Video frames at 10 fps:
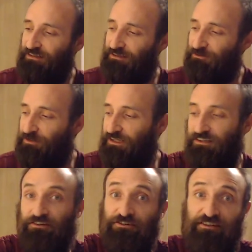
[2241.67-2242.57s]
You're reading it
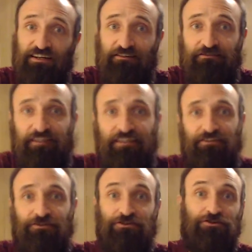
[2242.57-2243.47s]
yourself and
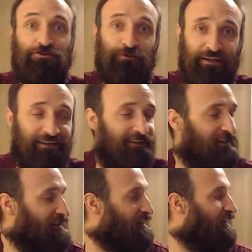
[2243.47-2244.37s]
you're enjoying it.
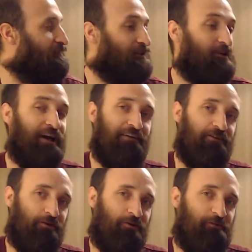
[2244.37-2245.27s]
If you don't have the
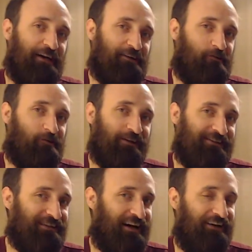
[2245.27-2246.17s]
whole mind
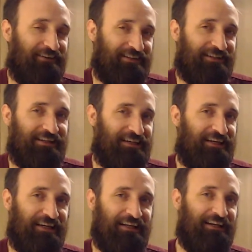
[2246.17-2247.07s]
course, obviously
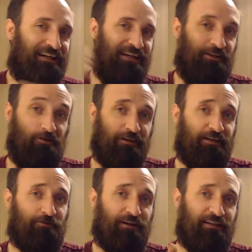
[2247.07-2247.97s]
again, you can get it
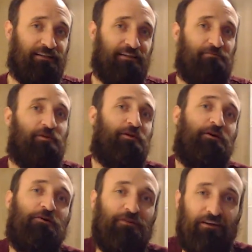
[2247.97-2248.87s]
right in the link
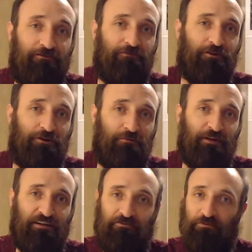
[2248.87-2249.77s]
below. Love for you to
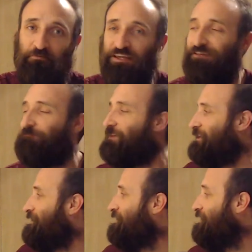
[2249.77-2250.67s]
buy it from me.
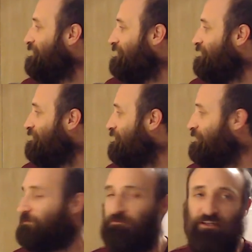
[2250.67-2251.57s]

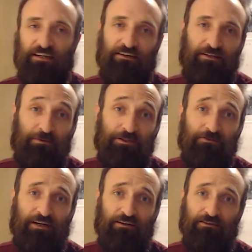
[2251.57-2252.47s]
Helps me out, helps you
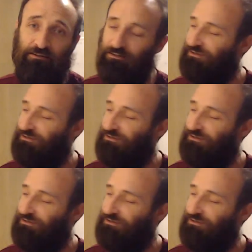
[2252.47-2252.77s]
out.